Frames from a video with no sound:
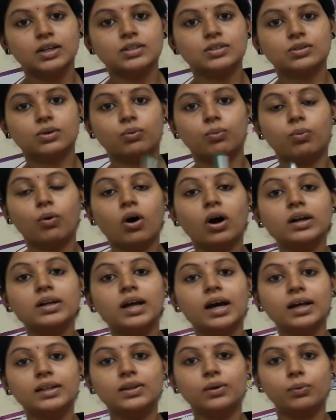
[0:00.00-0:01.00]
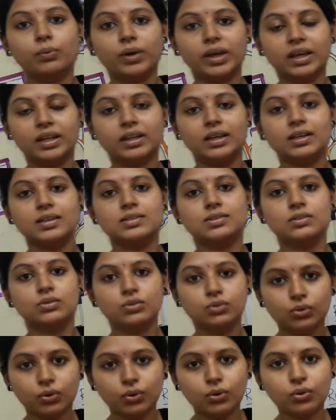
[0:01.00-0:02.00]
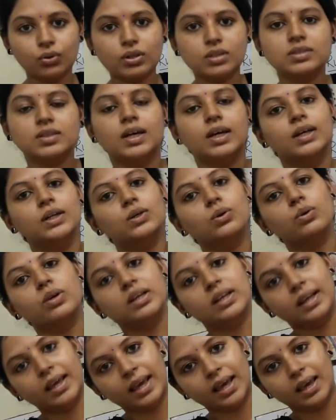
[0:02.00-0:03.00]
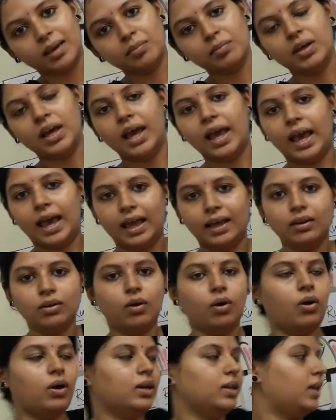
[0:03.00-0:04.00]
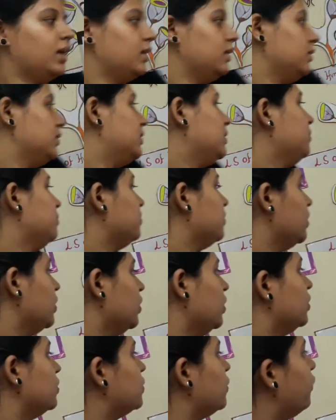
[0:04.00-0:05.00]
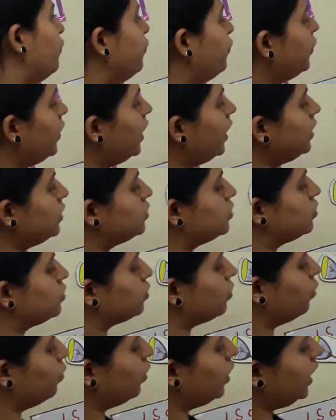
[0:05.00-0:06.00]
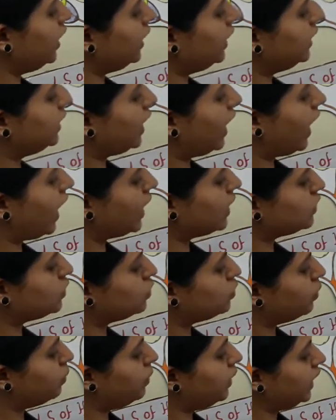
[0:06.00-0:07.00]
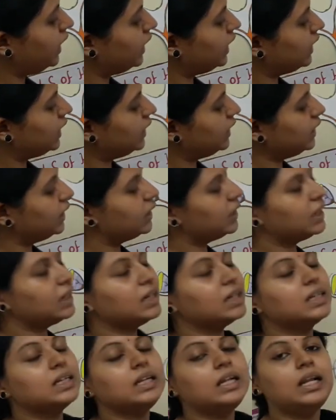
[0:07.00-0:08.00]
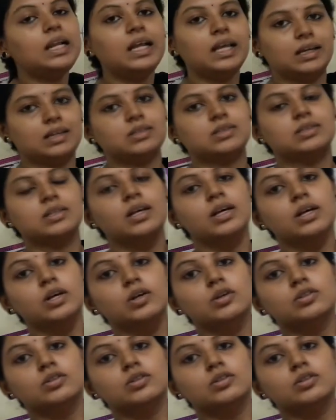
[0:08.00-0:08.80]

So what are the various rules to name an organism? So first rule, it has to be in italics.